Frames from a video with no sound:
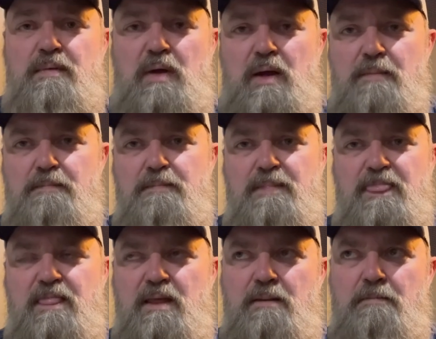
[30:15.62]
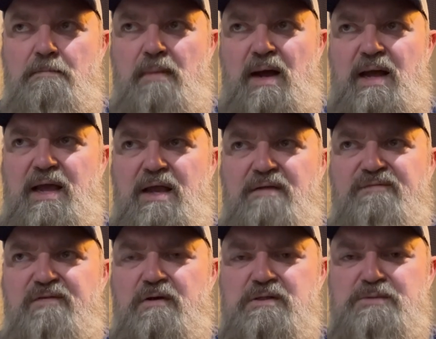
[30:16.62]
um, my
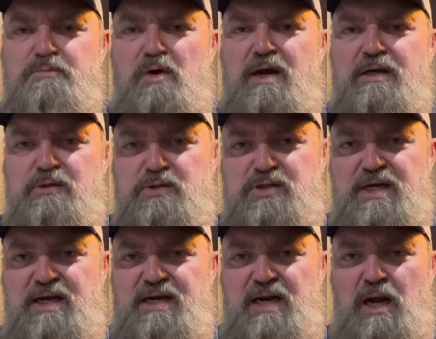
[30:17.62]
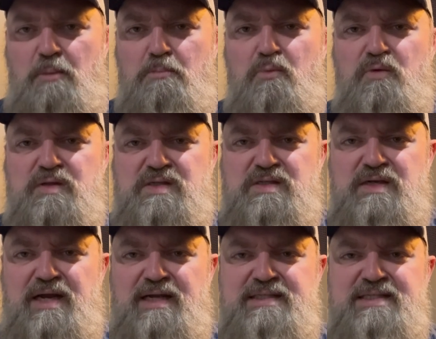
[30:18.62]
first Brighter Shade album was
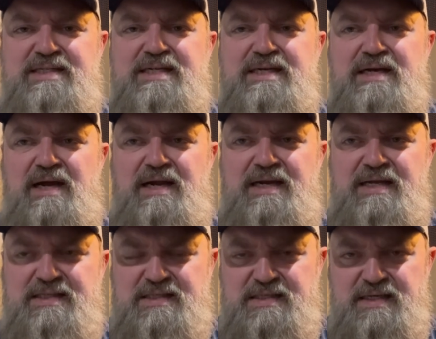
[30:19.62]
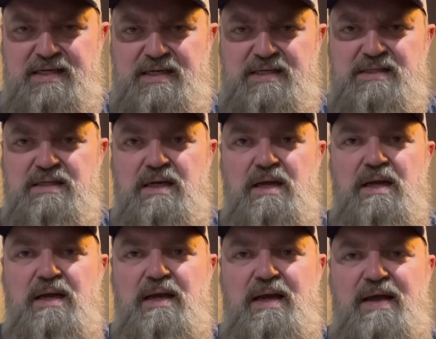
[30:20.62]
1996.
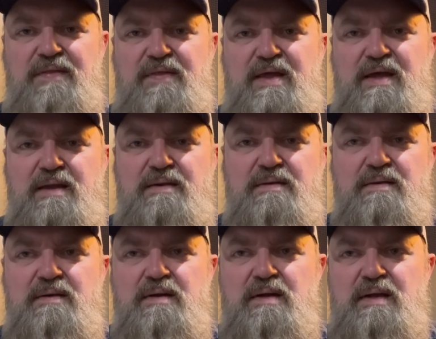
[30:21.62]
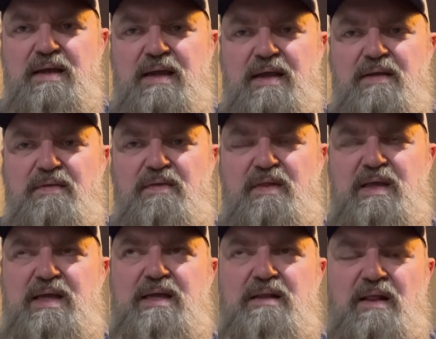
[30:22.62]
And then in
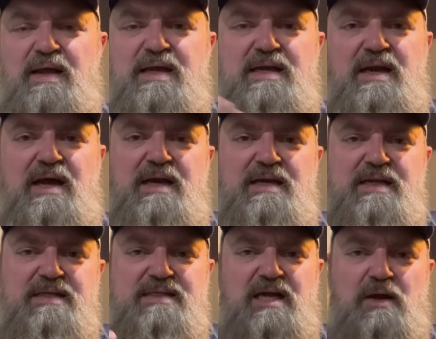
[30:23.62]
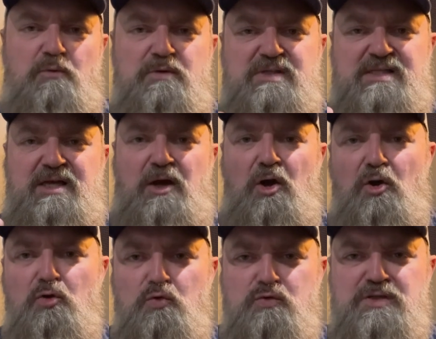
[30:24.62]
the late 90s, I was the
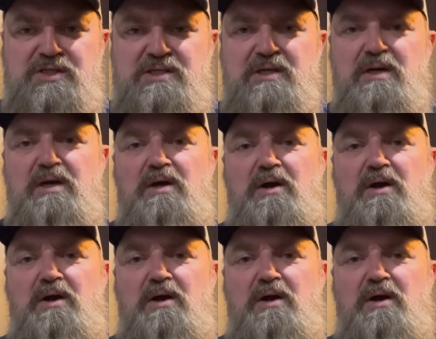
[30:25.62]
host